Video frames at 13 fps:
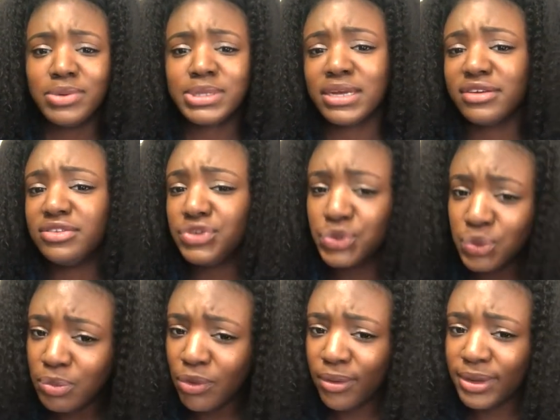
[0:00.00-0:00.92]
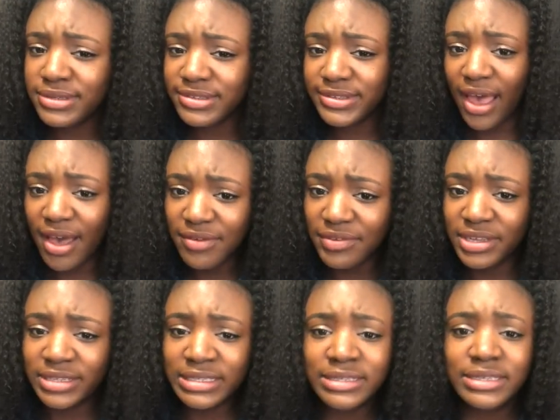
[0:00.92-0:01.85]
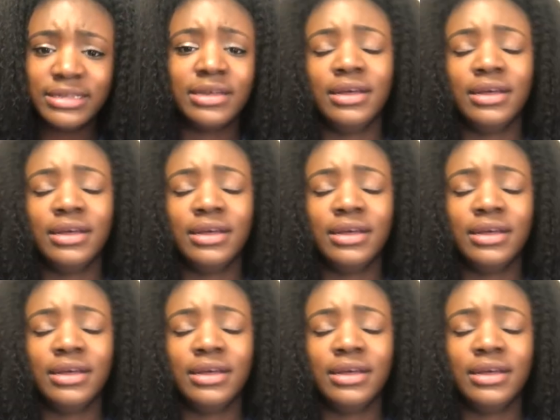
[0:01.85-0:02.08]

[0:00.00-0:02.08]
was like a 2.7,